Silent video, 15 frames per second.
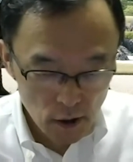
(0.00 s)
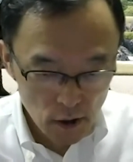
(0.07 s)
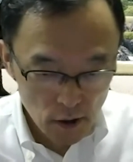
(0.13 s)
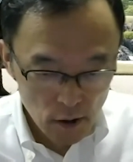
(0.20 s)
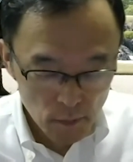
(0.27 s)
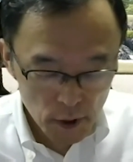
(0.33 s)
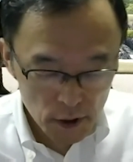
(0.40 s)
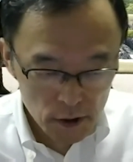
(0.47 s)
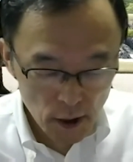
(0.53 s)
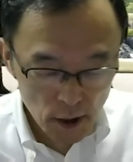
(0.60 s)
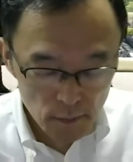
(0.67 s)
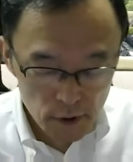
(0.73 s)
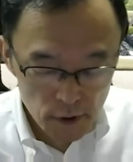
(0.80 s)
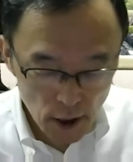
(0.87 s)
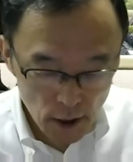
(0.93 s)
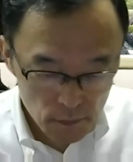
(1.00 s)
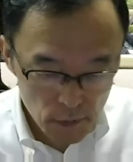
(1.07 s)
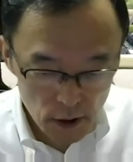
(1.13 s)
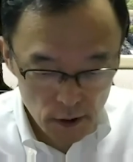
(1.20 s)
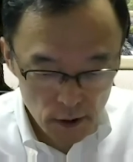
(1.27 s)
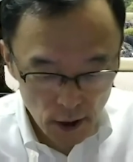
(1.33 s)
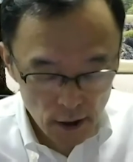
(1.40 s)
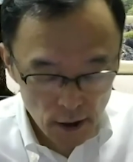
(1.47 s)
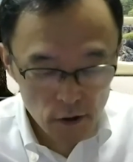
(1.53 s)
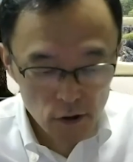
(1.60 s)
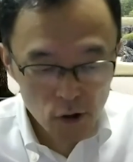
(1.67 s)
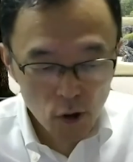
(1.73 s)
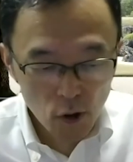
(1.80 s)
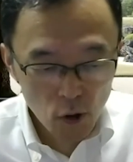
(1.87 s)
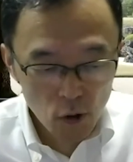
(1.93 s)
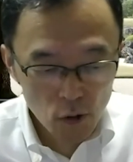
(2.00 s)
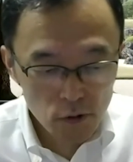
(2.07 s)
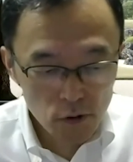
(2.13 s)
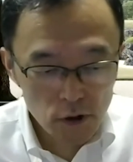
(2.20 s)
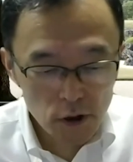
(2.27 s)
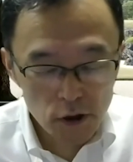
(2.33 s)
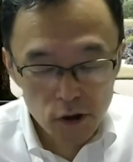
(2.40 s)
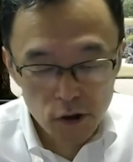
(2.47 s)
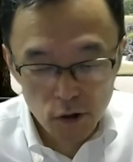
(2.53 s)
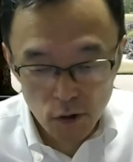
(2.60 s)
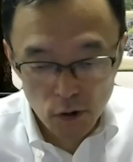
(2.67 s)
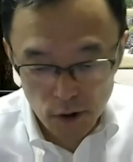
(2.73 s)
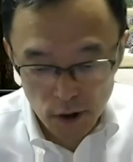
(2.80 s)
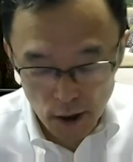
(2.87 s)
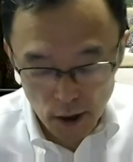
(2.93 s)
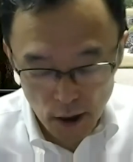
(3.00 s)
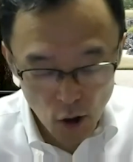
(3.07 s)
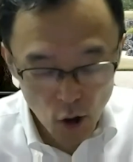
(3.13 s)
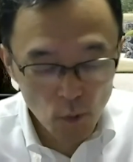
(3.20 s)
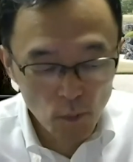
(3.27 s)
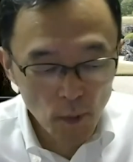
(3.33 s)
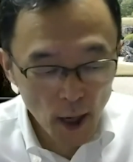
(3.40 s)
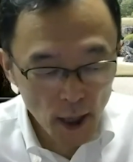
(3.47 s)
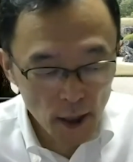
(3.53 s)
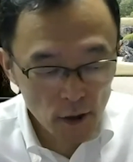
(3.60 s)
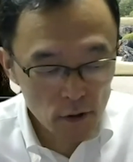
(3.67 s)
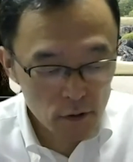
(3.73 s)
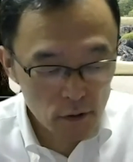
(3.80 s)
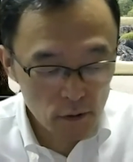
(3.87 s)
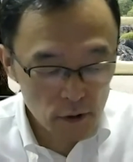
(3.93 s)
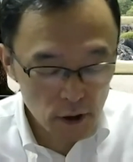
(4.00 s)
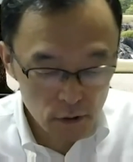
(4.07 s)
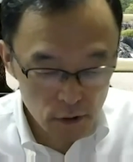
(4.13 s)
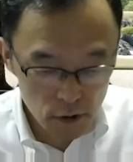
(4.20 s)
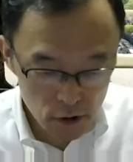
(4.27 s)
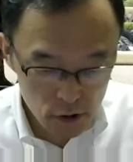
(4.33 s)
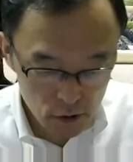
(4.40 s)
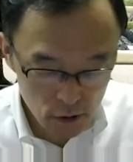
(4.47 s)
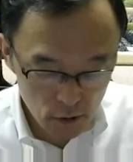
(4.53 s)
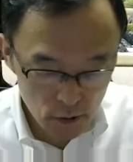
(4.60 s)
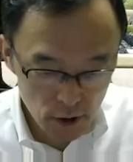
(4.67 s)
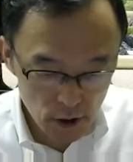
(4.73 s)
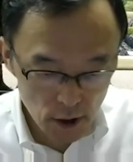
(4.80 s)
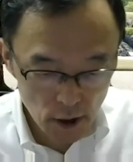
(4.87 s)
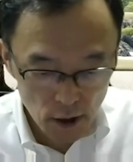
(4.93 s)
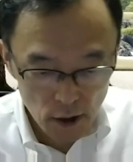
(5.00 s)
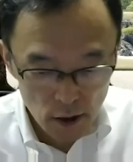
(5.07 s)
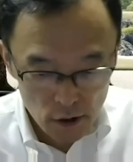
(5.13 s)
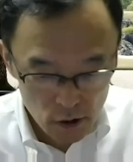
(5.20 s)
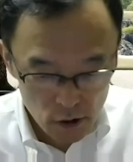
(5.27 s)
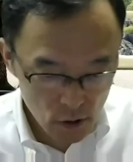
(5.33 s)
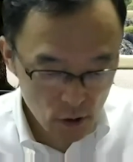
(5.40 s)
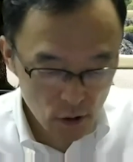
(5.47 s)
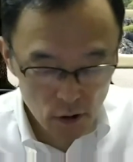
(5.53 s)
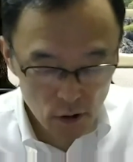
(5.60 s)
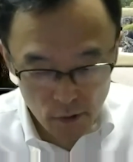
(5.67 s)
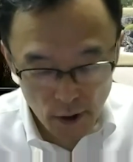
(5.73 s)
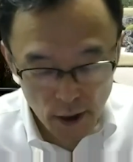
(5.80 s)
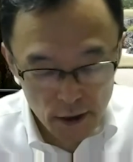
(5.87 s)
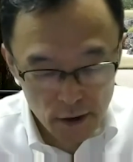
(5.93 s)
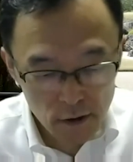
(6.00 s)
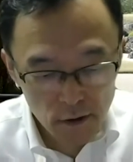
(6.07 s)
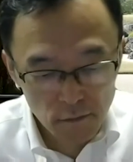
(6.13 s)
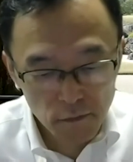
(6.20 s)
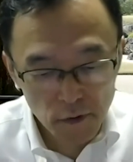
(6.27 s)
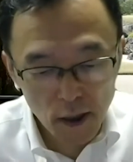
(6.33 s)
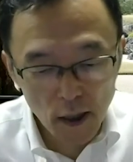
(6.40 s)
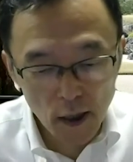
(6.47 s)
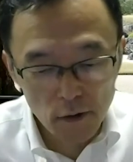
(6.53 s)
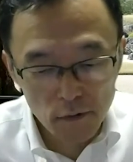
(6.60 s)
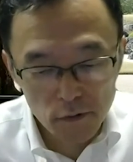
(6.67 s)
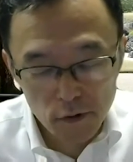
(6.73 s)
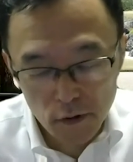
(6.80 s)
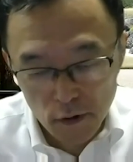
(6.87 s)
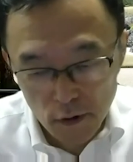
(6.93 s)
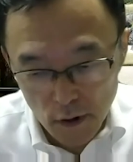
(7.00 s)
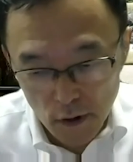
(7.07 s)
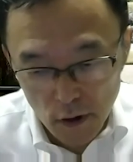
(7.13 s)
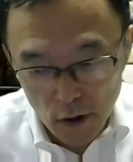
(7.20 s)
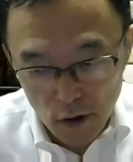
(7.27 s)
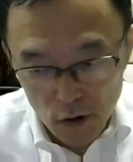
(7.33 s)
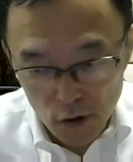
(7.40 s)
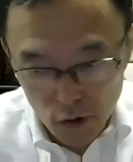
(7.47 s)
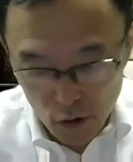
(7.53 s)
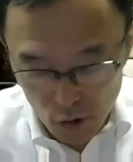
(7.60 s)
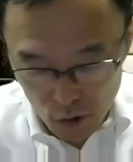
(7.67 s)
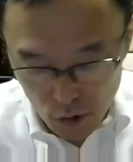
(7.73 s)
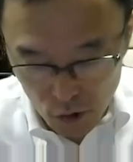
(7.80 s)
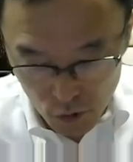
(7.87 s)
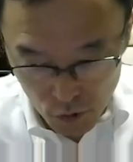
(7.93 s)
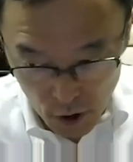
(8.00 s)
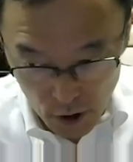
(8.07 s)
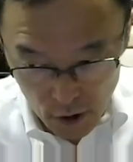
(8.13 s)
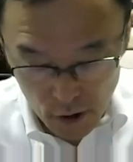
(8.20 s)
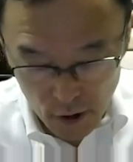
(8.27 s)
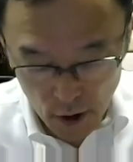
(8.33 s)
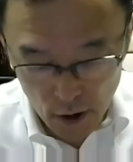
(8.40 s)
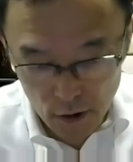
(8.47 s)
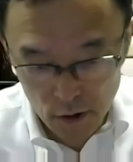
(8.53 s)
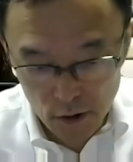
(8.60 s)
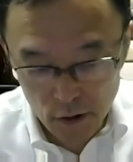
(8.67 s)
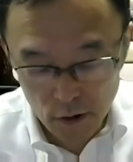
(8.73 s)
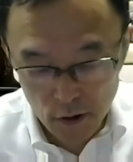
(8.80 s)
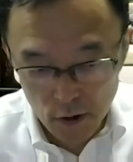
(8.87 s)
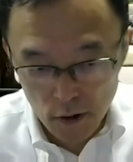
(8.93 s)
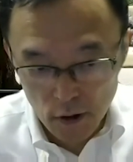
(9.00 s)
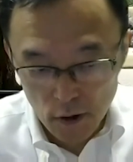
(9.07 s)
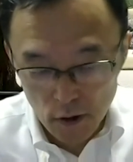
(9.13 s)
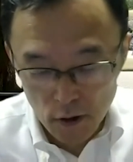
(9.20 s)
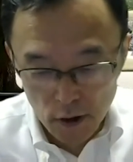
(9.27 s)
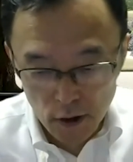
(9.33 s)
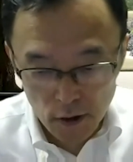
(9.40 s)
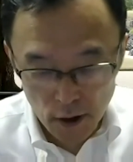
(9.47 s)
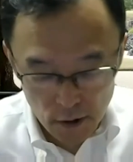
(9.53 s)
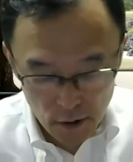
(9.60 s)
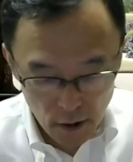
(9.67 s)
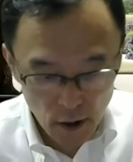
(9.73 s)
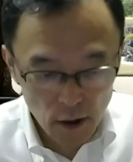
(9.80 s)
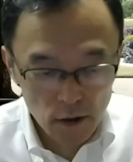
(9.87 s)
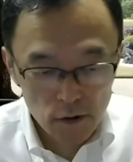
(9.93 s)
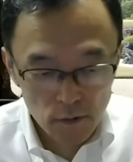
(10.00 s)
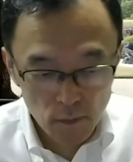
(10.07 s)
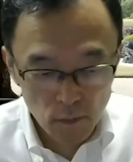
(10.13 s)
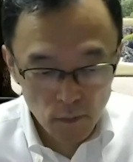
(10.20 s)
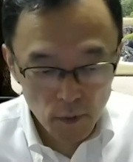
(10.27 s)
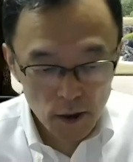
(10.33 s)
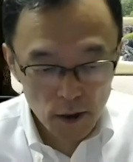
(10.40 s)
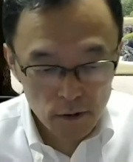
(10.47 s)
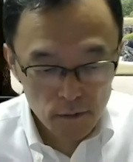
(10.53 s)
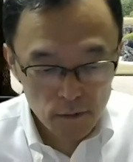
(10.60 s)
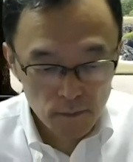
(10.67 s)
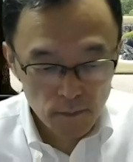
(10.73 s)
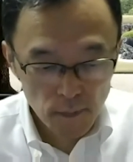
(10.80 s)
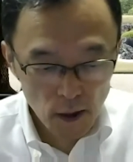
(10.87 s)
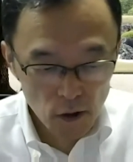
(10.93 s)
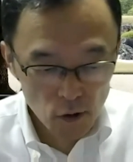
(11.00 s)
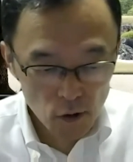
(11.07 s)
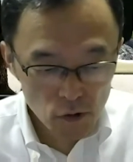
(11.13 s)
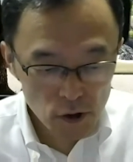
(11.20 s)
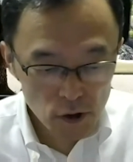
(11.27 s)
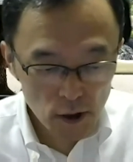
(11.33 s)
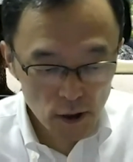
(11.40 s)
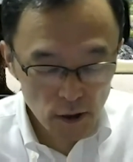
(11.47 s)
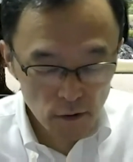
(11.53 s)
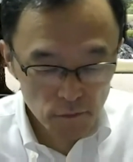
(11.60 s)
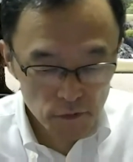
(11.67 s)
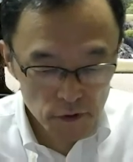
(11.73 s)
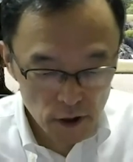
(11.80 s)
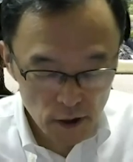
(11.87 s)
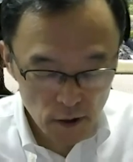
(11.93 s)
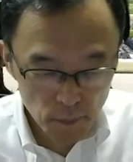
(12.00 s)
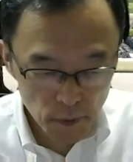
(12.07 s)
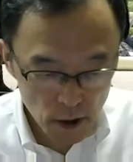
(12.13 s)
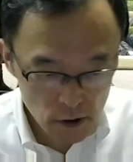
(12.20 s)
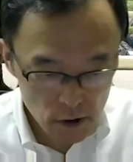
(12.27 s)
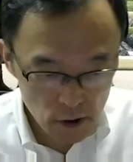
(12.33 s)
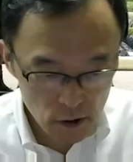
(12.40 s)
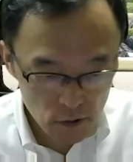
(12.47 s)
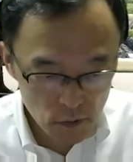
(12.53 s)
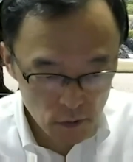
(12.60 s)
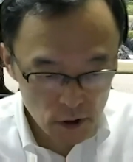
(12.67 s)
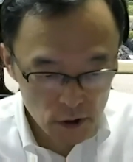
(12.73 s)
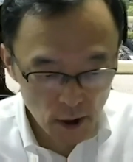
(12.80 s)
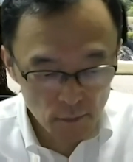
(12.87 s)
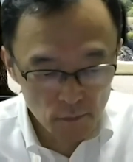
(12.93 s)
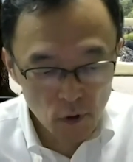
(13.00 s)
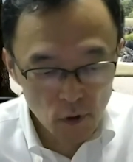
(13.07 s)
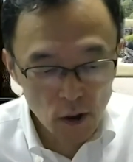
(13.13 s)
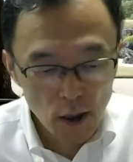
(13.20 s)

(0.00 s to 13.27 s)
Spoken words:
But sometimes that is called dystonia or myoclonic dystonia. So quite difficult to treat that in that case. But usually if you see the patient with some